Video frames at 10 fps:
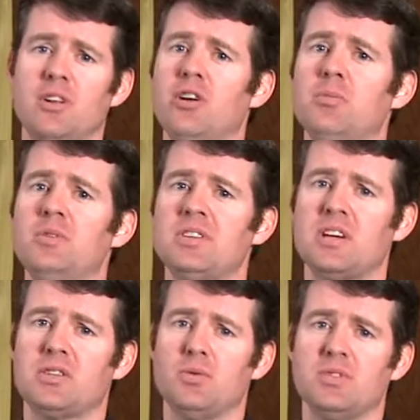that
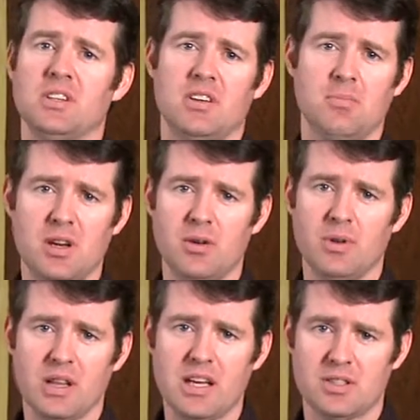homosexuals in committed
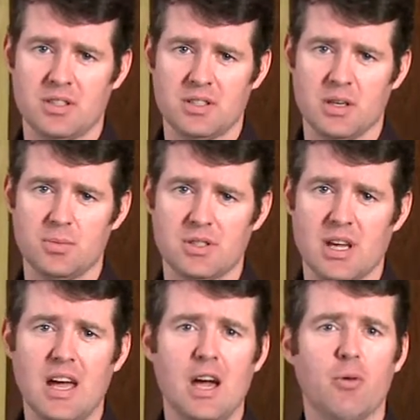relationships
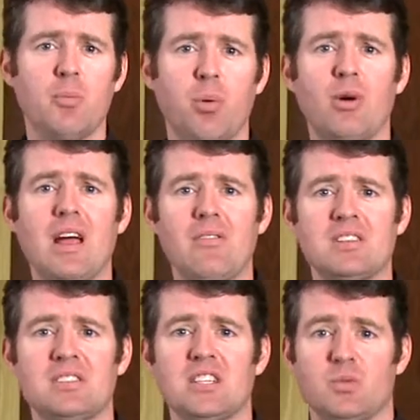report
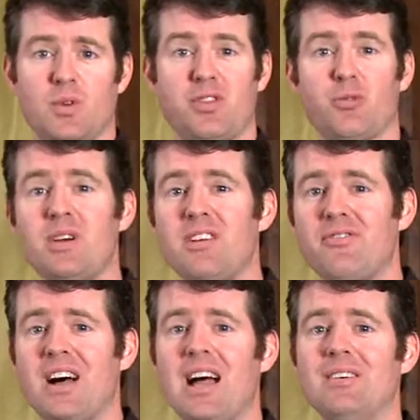having sex with 3 to
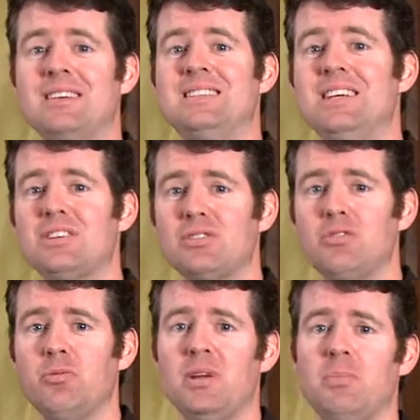5
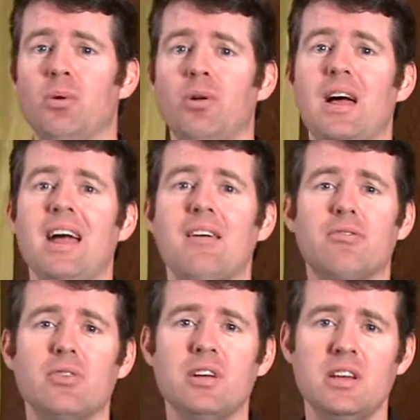additional people
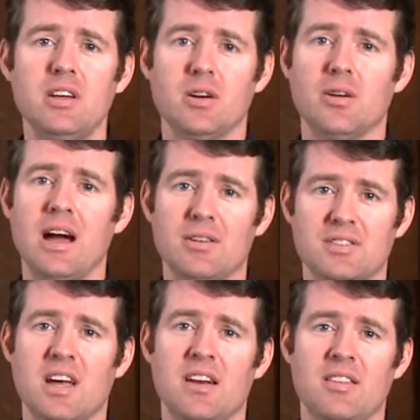every year
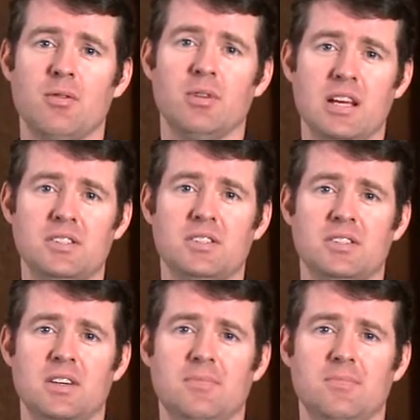outside of that
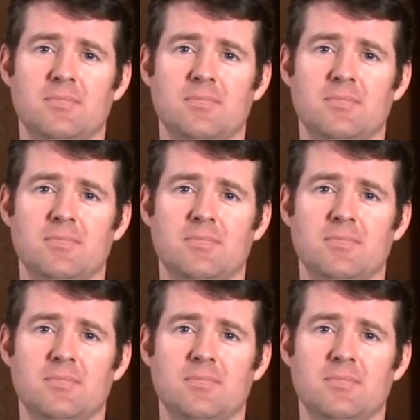relationship?